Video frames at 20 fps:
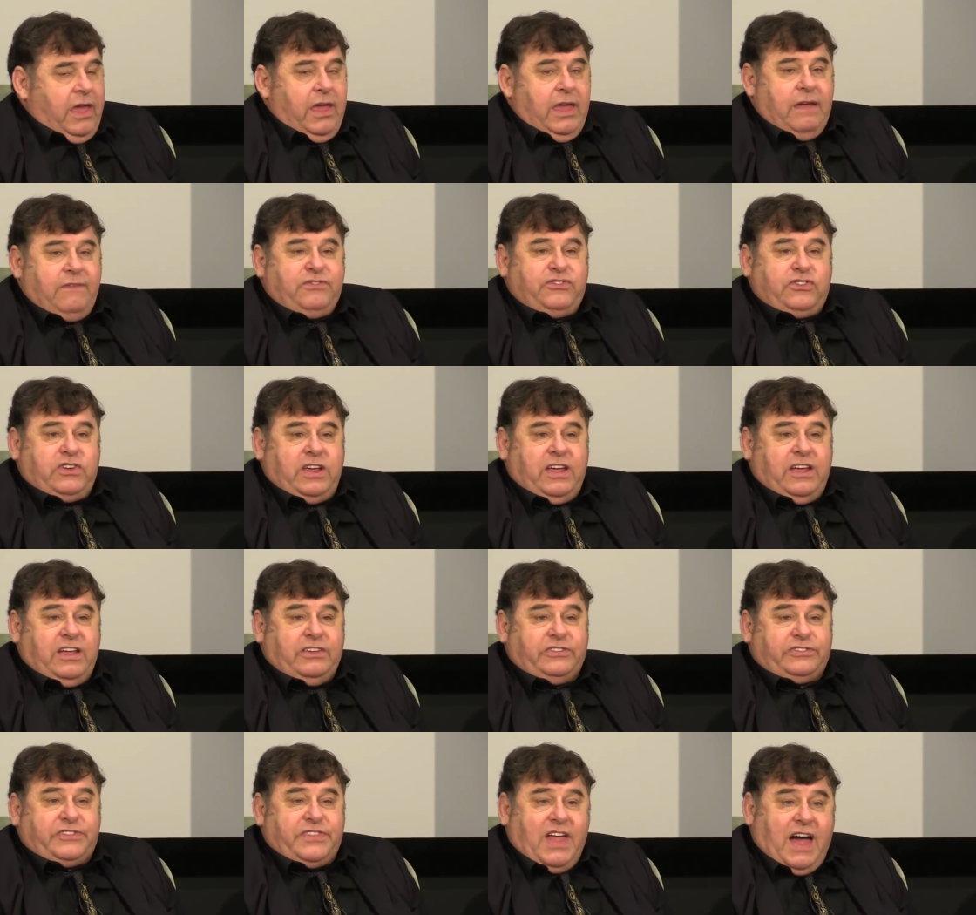If she
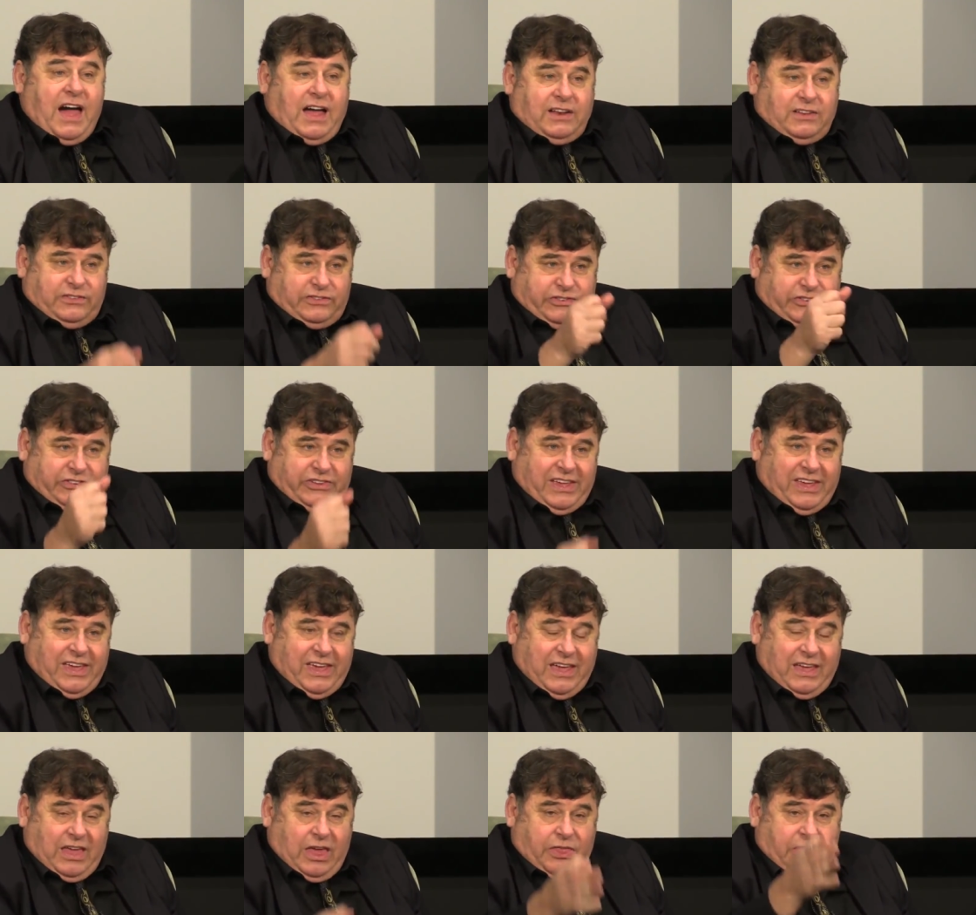is not
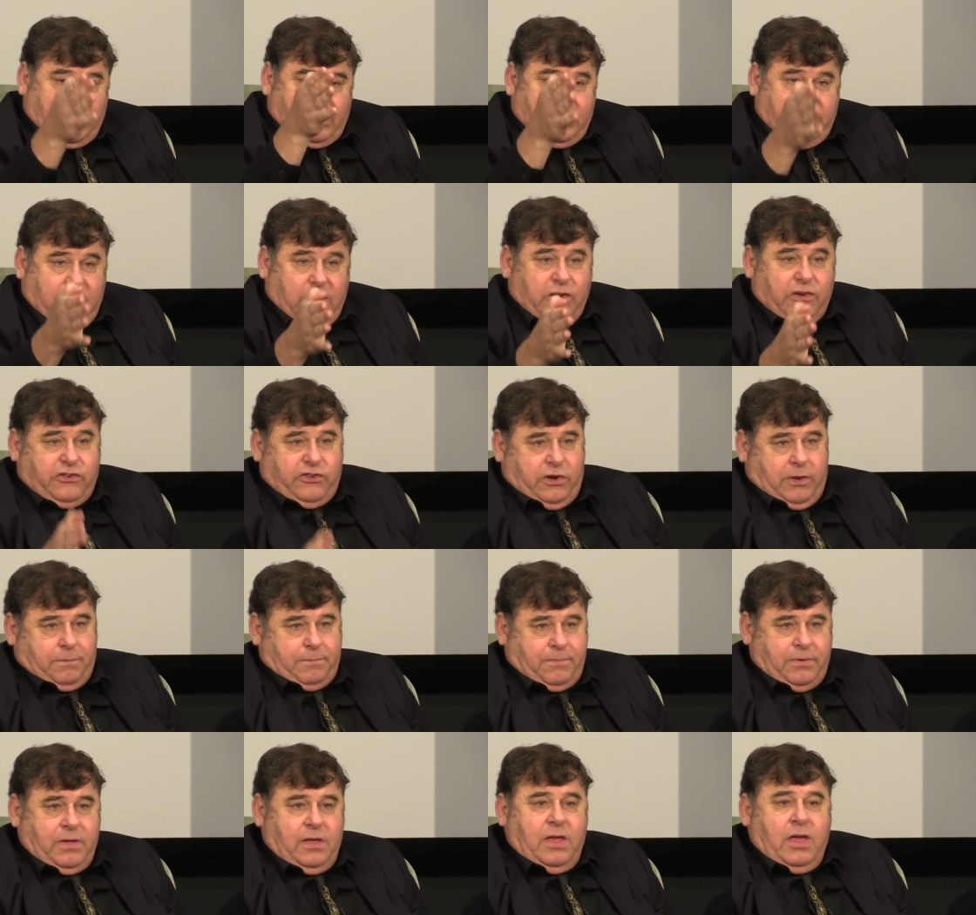seeing the
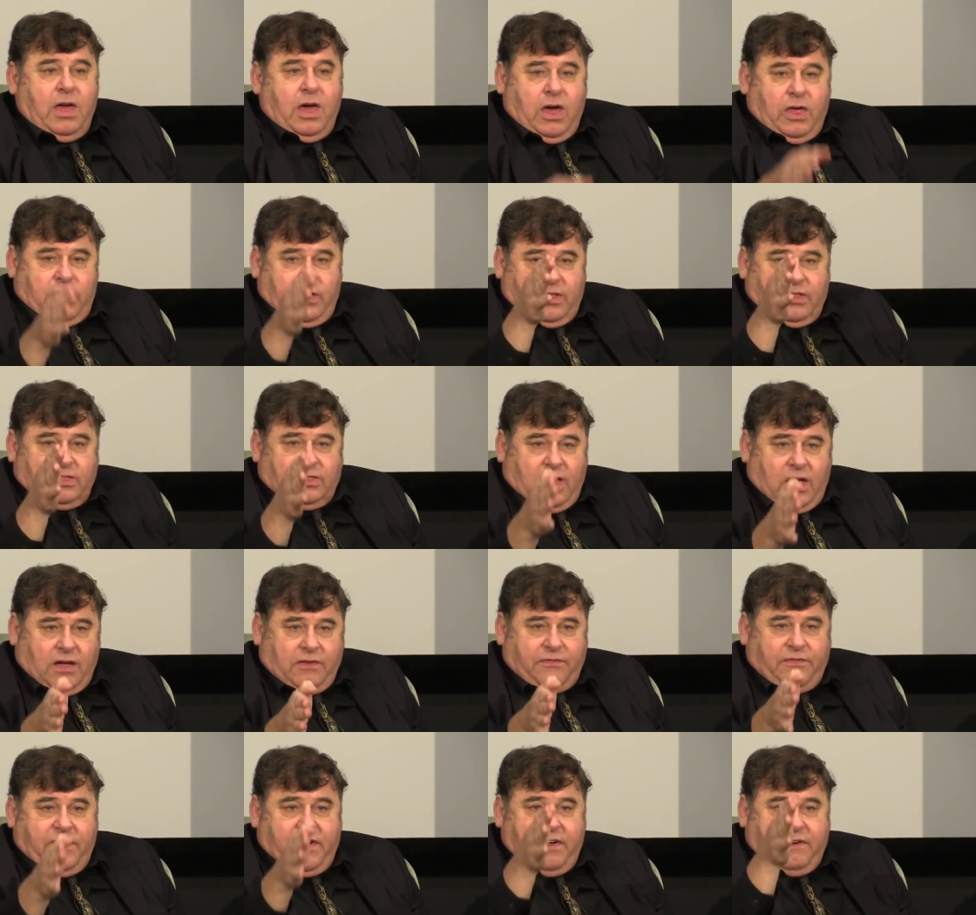leadership, the
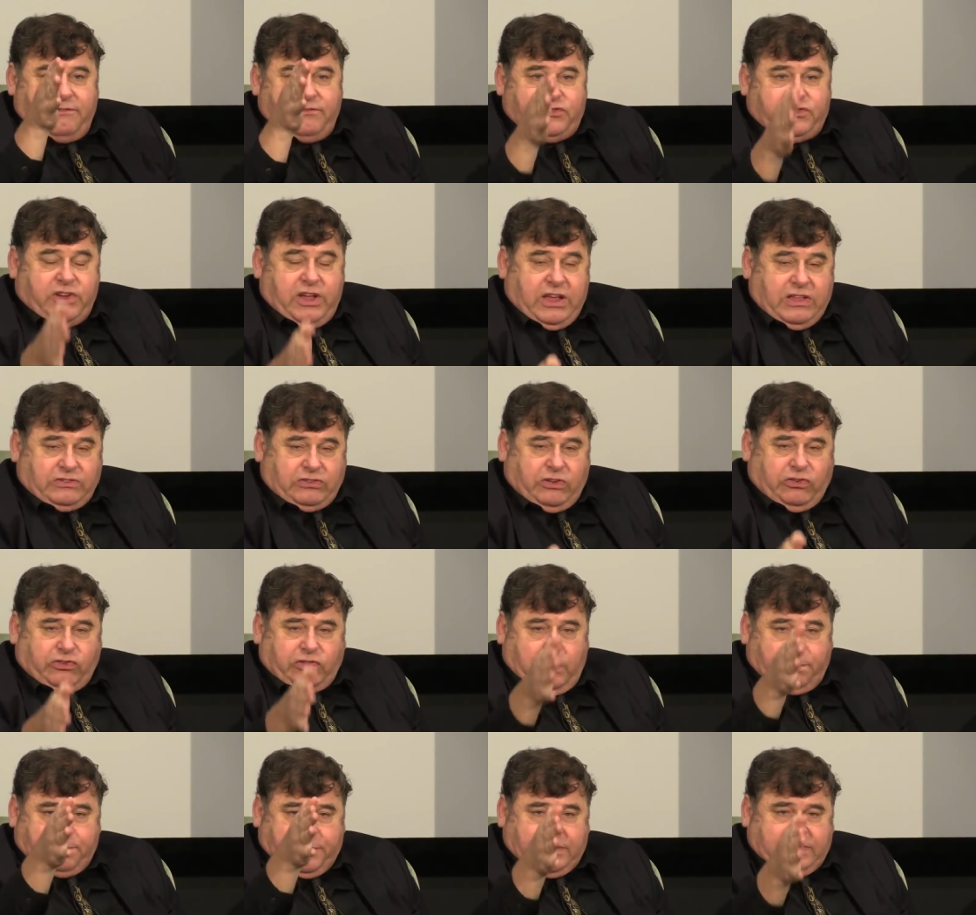love of Jesus,
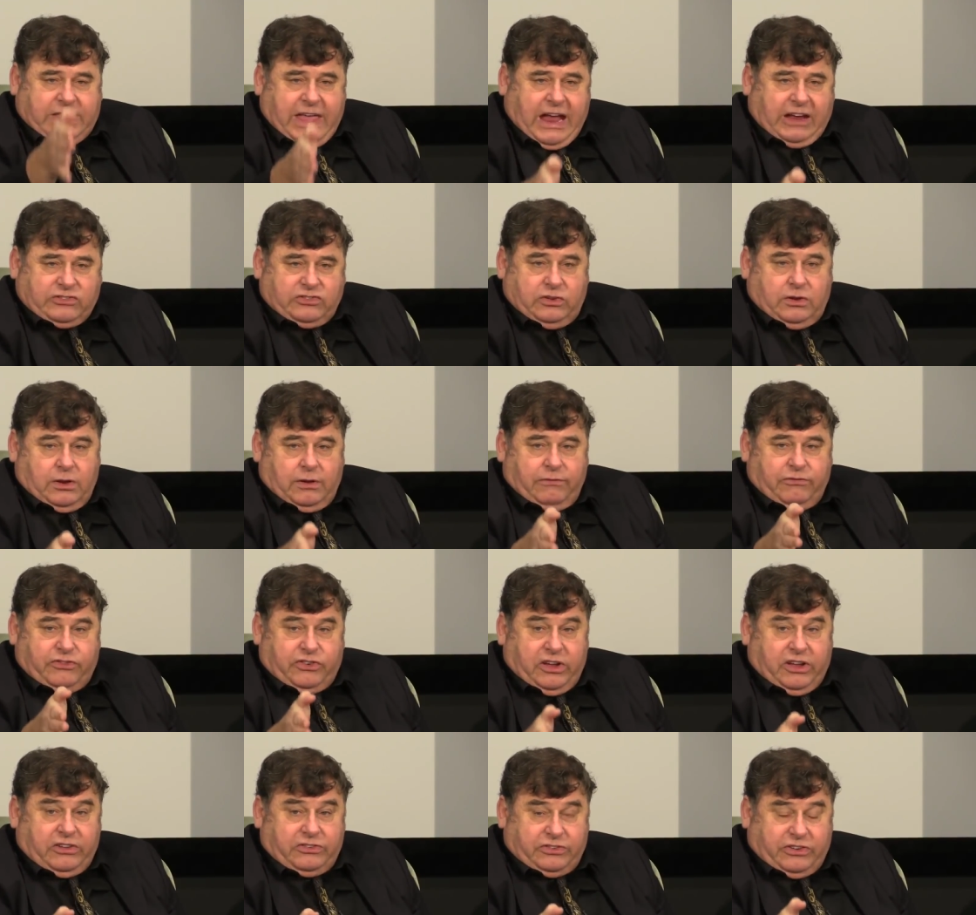the protection of
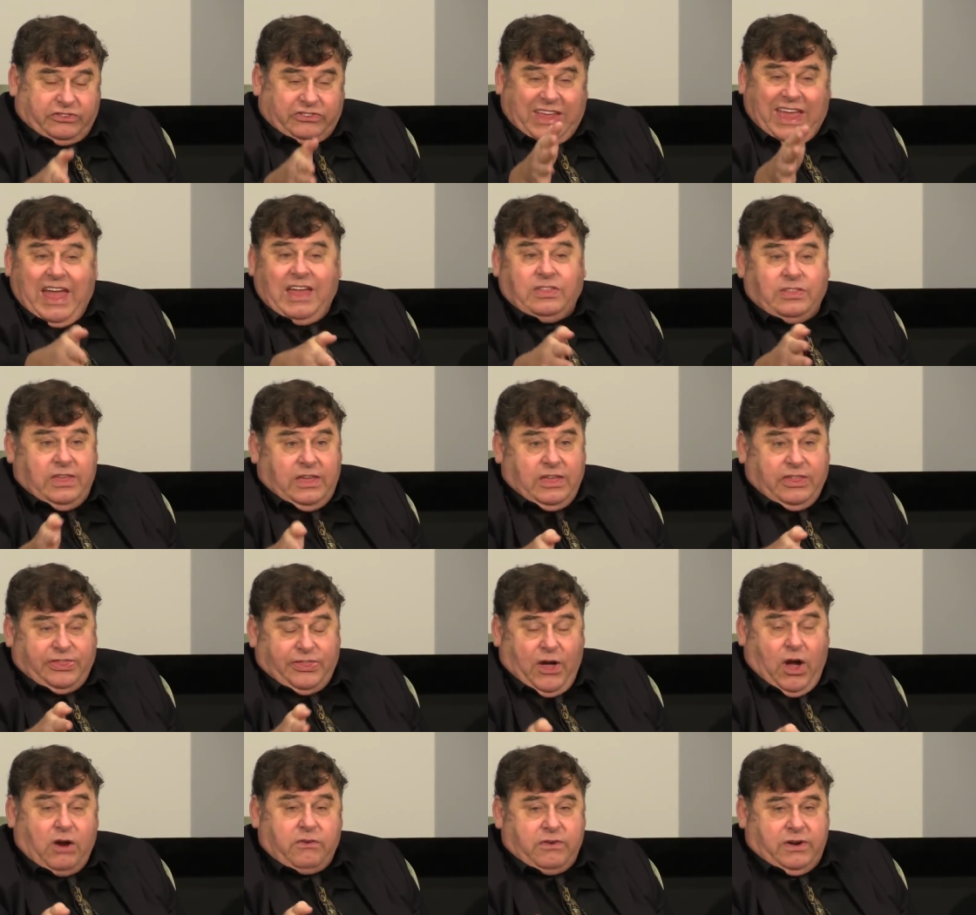Jesus, and the
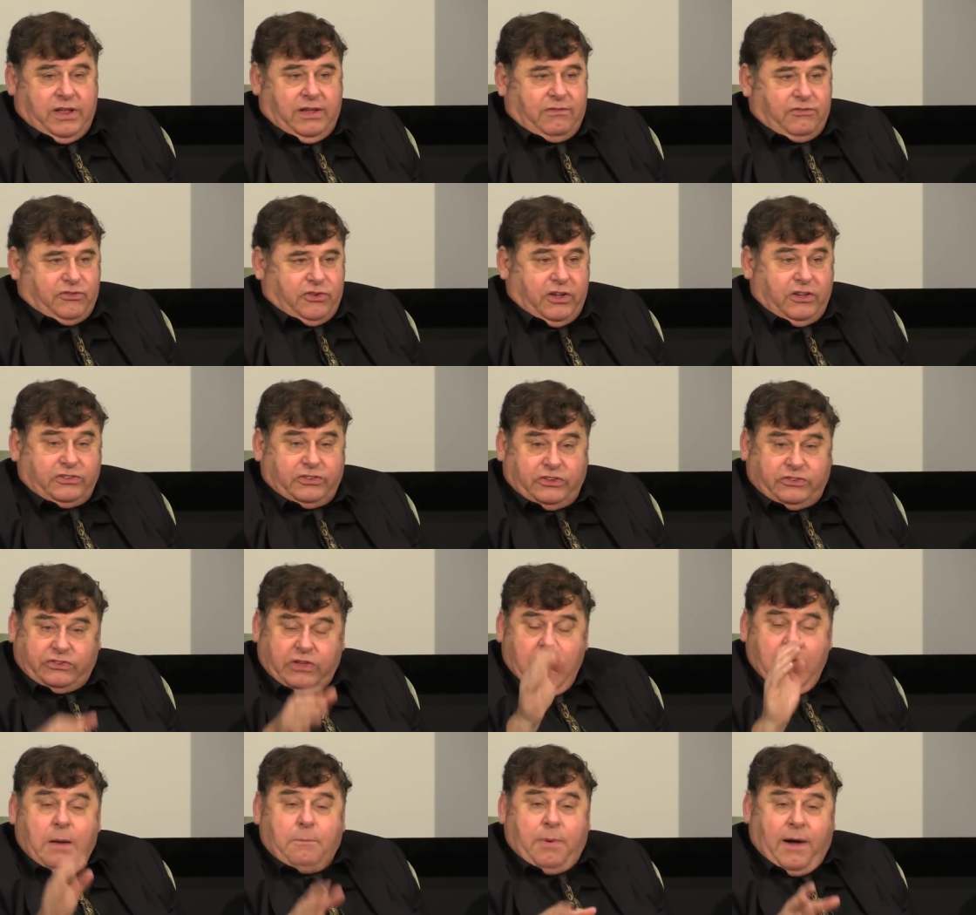authority of Jesus
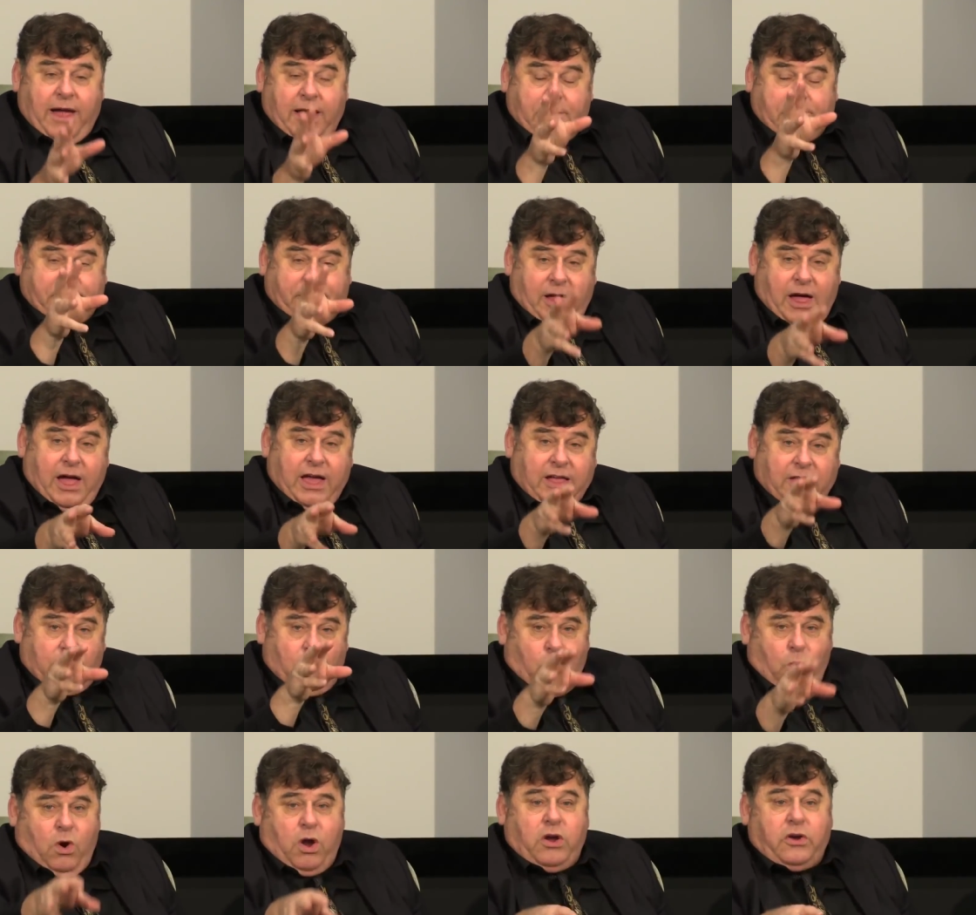by applying
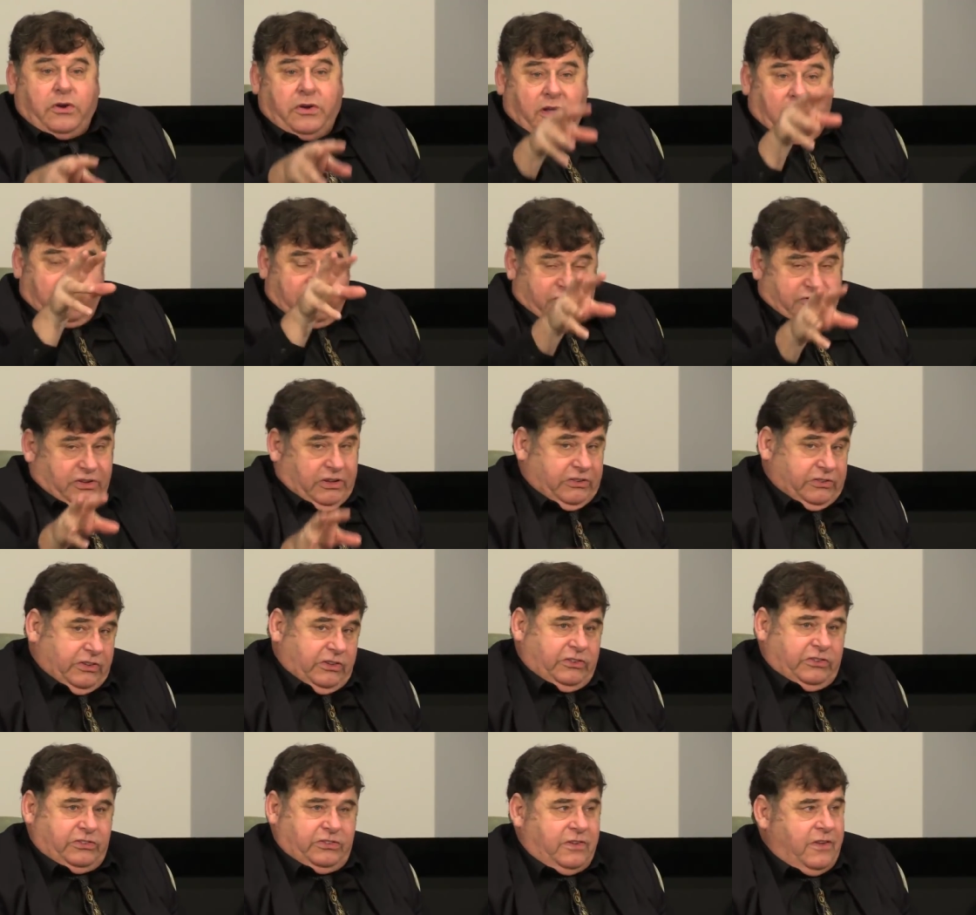the word of
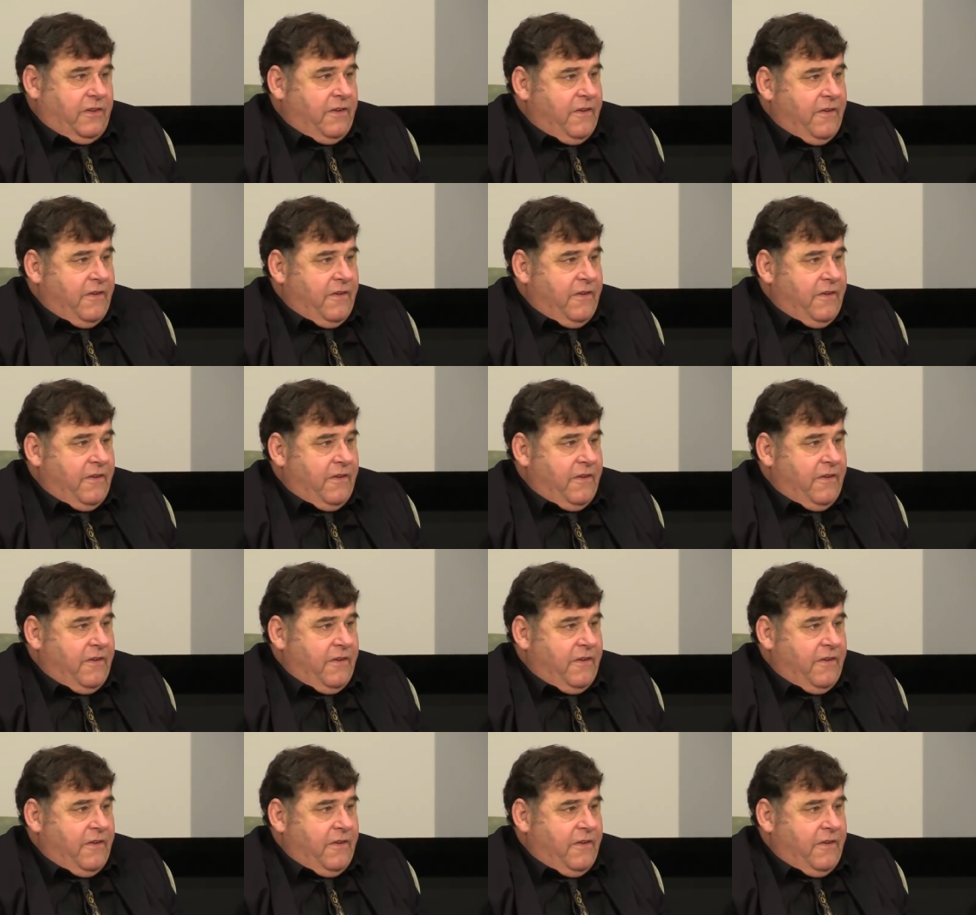Jesus,